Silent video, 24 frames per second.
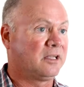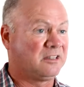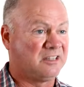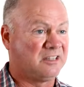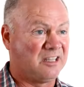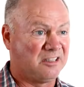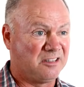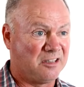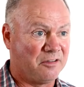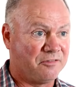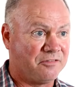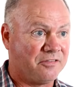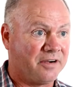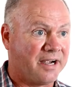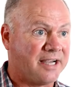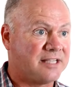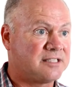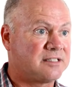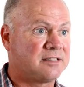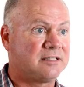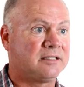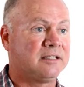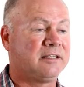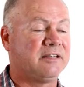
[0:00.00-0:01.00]
the
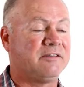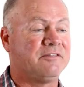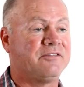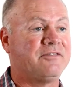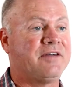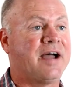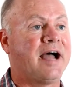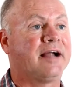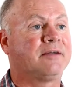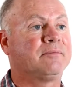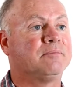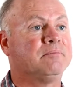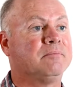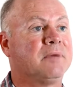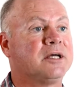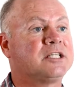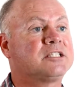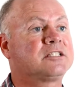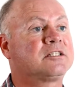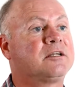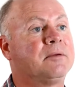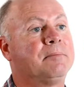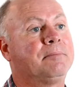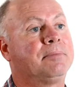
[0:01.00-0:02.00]
device in fact
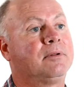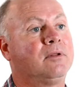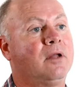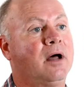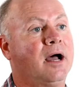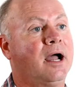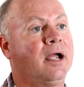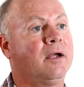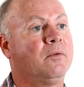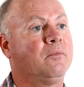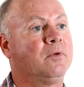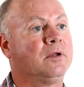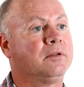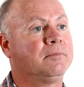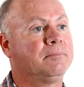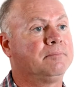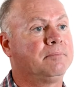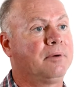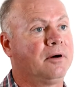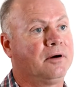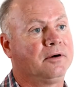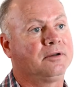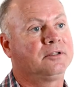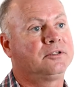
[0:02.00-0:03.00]
must comply with
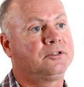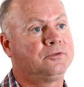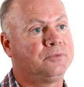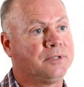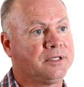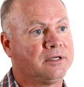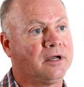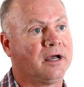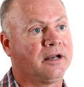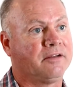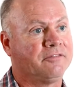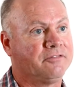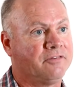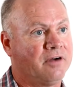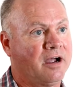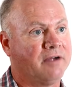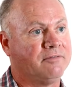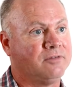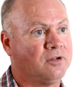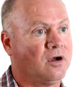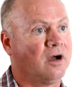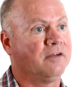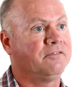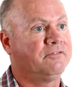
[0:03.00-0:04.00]
part
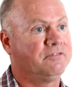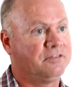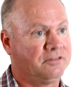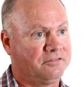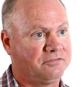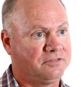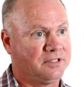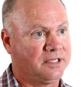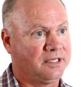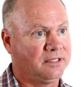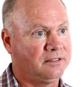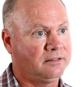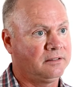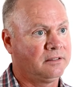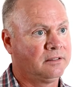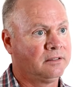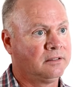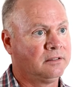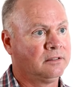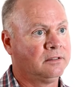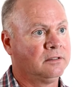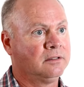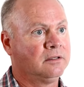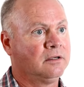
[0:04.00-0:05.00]

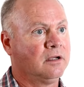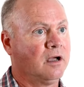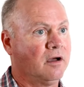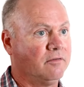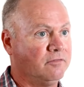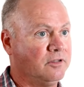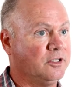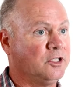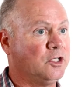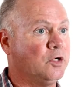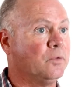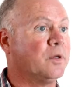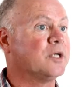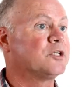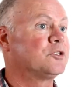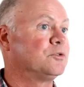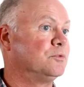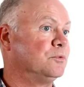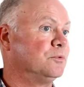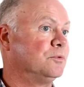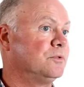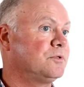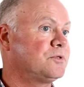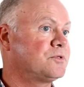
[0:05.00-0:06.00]
395.15 of the US
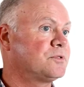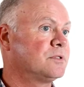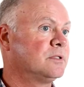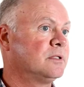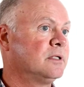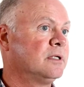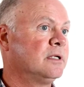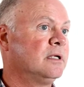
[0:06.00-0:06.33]
rules.